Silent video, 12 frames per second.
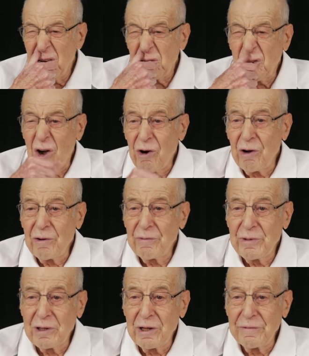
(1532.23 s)
So
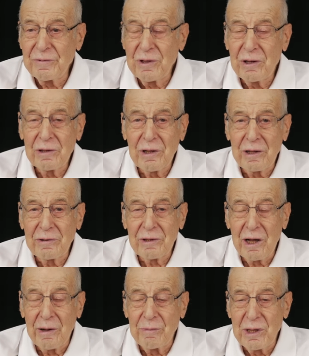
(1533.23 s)
we lived,
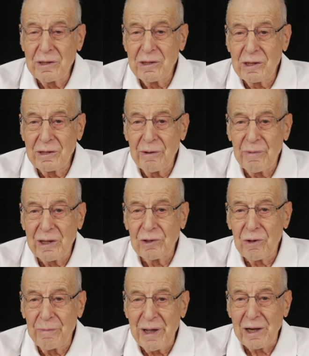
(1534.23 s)
immediately
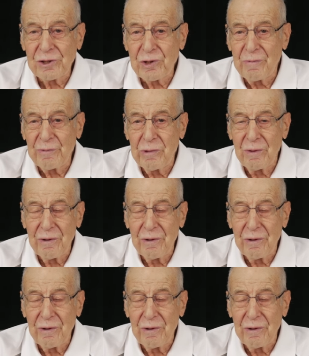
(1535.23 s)
went to Belgium